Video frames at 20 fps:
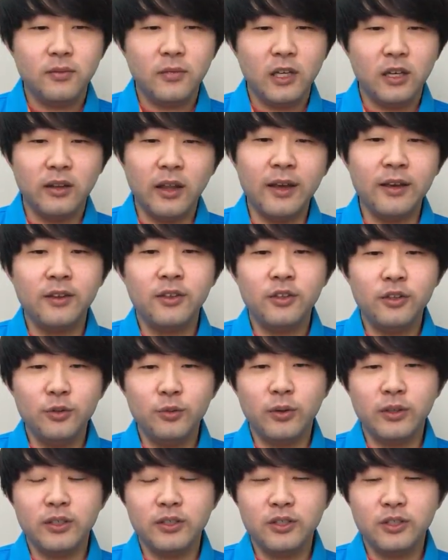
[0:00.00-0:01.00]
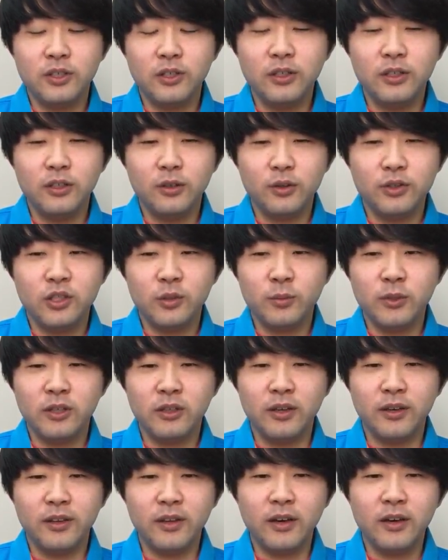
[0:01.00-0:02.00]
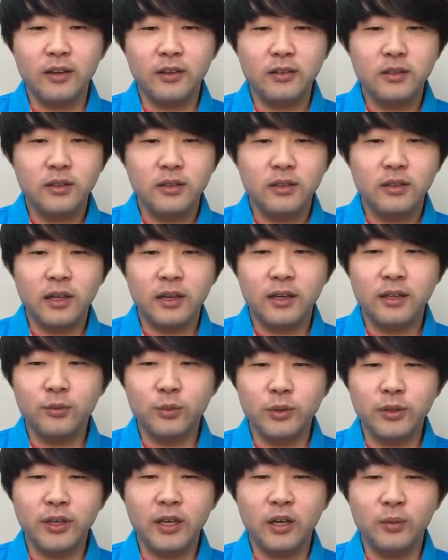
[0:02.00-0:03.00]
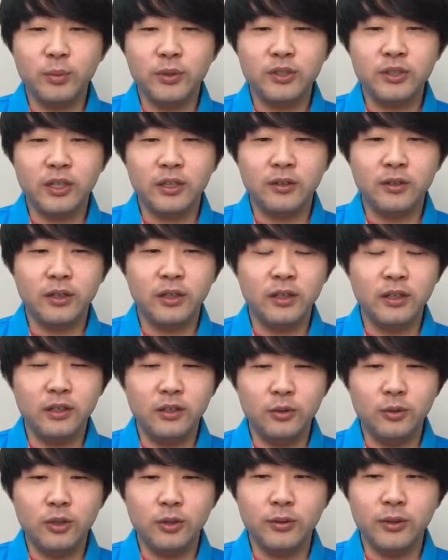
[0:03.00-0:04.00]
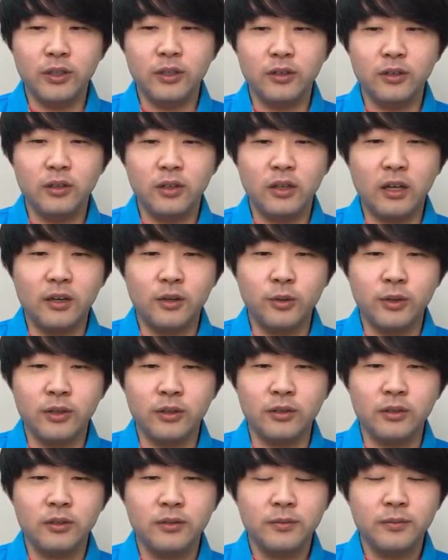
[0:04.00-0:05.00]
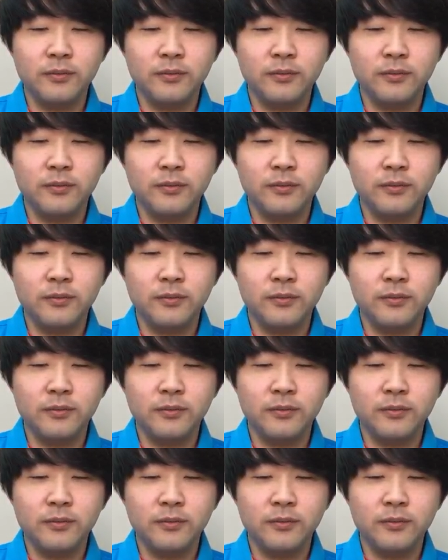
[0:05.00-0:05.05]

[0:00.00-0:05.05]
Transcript: length you want to study or something like that, that can really help us out and get you going a lot quicker.